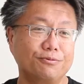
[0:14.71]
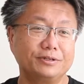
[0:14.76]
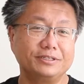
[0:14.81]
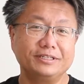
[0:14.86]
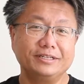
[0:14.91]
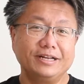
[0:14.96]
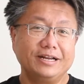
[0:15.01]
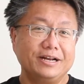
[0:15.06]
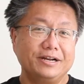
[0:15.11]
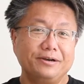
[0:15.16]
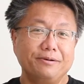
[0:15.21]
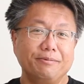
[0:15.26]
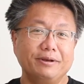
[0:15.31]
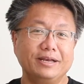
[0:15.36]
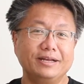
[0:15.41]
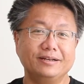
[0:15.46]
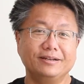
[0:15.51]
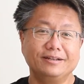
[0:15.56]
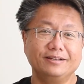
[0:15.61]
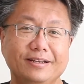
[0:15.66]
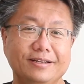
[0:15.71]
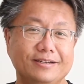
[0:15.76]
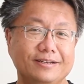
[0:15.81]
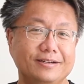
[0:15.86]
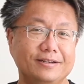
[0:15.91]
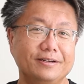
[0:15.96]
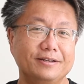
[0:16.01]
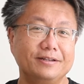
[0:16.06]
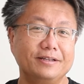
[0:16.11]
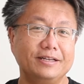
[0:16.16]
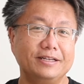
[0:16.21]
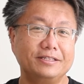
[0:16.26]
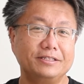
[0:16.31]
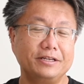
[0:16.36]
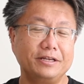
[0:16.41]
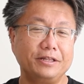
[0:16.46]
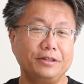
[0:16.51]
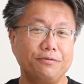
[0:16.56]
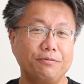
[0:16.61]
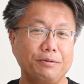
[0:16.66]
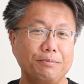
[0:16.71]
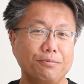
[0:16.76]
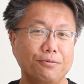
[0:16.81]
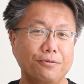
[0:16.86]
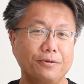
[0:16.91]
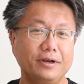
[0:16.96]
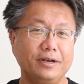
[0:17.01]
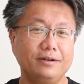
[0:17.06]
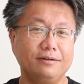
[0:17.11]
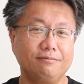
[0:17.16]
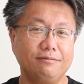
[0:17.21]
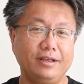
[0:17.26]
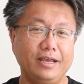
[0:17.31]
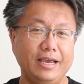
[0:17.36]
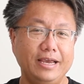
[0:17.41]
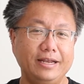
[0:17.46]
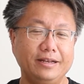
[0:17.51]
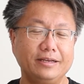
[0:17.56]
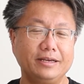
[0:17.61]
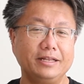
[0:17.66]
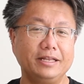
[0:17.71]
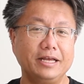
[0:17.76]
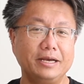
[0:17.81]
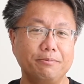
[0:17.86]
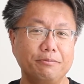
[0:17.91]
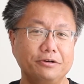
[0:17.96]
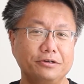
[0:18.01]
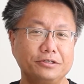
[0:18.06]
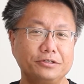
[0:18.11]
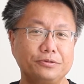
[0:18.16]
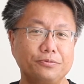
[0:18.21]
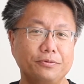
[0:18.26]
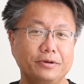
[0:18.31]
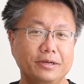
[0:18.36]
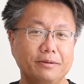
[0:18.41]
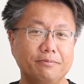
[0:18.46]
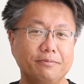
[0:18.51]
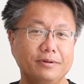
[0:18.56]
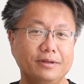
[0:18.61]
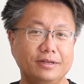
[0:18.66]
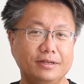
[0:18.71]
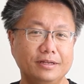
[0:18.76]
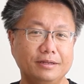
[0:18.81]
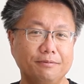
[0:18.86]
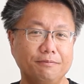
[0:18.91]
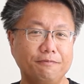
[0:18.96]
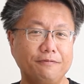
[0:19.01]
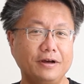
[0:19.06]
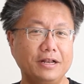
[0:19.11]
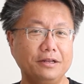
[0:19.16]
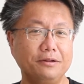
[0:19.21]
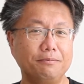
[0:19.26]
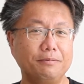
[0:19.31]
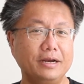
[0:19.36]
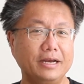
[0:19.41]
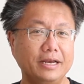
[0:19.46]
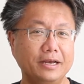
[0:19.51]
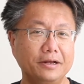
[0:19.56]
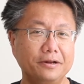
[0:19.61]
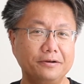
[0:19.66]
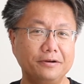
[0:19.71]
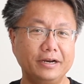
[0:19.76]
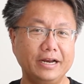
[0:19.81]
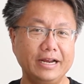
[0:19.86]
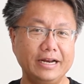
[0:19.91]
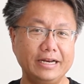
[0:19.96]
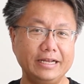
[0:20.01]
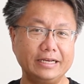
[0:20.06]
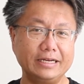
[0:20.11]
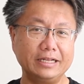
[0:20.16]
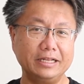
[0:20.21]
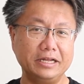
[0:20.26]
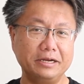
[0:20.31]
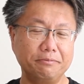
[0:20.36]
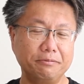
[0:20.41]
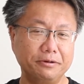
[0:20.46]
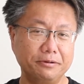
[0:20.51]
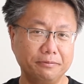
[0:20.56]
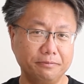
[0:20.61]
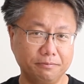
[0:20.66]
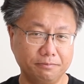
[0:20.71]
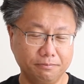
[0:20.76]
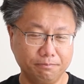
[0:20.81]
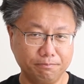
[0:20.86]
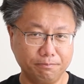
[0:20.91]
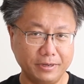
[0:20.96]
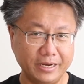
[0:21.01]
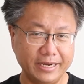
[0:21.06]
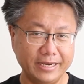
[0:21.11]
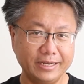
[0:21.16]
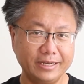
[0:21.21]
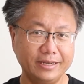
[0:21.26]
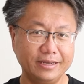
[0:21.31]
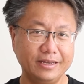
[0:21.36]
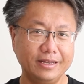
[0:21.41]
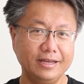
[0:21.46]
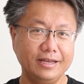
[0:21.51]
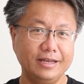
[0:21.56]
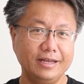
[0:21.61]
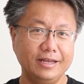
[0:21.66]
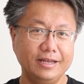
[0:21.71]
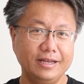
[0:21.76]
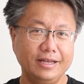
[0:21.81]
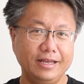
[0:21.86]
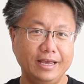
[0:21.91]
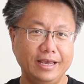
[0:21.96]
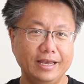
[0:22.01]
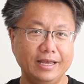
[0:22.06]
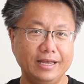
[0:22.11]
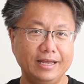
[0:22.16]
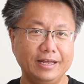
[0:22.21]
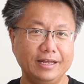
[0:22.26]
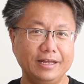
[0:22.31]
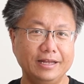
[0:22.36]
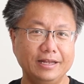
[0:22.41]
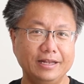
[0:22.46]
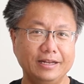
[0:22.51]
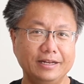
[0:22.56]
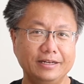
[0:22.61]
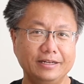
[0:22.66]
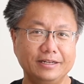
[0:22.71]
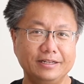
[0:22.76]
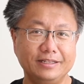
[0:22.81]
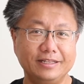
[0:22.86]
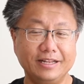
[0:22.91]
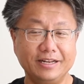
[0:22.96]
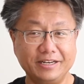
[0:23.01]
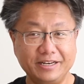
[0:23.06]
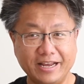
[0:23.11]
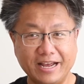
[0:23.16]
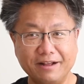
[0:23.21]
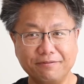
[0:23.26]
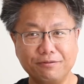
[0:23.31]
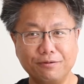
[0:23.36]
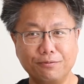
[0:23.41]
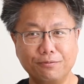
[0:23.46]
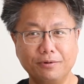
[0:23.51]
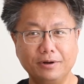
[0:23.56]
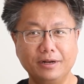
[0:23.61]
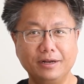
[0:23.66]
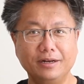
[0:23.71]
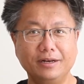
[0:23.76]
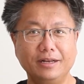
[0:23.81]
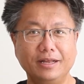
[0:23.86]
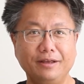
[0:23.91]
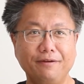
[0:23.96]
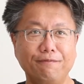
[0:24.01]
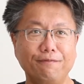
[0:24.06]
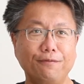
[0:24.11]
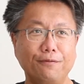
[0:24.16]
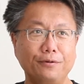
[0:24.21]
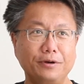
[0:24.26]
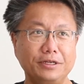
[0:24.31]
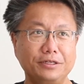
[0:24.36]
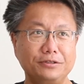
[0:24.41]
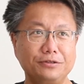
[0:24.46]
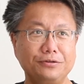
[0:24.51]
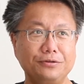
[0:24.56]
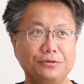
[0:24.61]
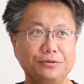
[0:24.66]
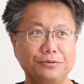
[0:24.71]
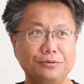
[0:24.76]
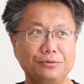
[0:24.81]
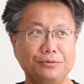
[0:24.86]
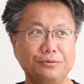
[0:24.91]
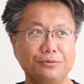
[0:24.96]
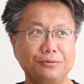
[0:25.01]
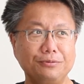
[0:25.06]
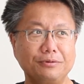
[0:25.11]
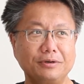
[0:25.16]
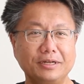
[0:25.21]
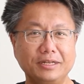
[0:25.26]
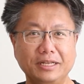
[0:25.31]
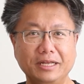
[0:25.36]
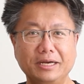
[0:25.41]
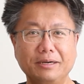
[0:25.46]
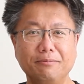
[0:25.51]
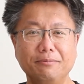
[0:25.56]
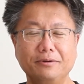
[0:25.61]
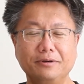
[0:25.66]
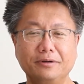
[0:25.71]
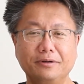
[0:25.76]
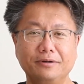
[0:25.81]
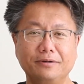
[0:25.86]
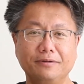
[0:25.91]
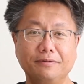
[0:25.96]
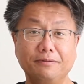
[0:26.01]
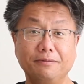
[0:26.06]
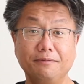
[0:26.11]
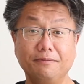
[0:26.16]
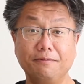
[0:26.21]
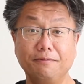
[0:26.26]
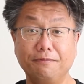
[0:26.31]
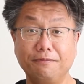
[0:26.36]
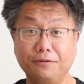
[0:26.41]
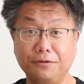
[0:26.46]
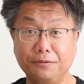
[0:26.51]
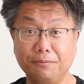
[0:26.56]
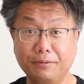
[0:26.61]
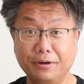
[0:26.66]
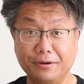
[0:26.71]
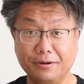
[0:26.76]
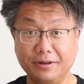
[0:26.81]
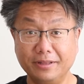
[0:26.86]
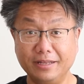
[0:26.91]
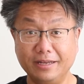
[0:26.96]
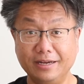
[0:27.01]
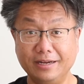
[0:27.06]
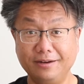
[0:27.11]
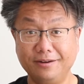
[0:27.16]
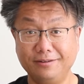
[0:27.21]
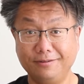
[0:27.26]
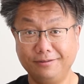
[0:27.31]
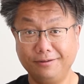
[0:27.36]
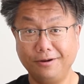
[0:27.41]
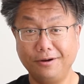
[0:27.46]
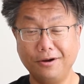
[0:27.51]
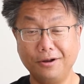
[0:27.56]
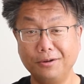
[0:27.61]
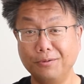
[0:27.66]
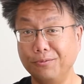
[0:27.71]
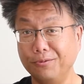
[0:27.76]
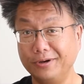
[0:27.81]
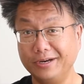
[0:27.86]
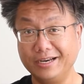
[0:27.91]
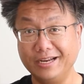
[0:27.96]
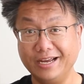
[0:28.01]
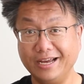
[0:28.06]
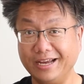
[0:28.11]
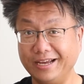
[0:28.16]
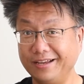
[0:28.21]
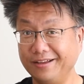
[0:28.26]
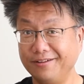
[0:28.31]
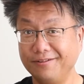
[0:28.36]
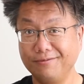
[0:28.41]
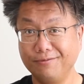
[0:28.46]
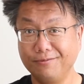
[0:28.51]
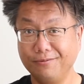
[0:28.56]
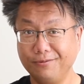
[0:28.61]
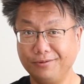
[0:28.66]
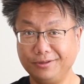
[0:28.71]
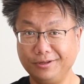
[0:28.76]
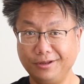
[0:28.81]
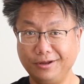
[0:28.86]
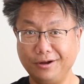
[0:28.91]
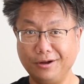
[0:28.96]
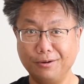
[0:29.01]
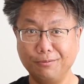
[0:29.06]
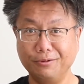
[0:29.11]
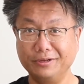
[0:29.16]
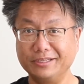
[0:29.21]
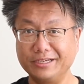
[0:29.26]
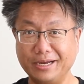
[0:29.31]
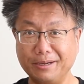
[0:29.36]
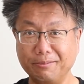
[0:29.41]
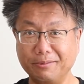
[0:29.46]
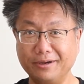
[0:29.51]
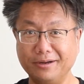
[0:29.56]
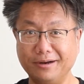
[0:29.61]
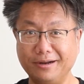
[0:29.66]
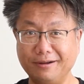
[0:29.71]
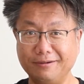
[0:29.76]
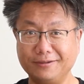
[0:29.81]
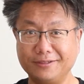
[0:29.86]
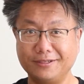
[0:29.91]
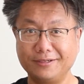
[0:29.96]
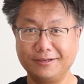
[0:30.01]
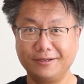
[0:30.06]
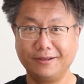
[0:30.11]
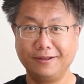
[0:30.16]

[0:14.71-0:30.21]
What's an Ironman? It's a 3.8 kilometer swim, followed by a 180 kilometer bike, and then you have to run a 42 kilometer full marathon, all in one day, all with time cutoffs.